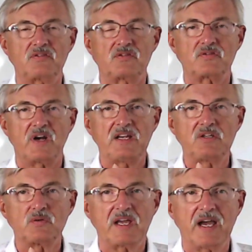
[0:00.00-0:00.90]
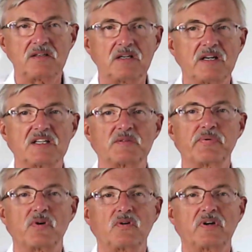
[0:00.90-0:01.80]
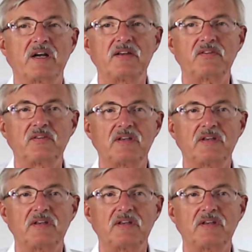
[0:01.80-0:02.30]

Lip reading: trying to catalyze progress,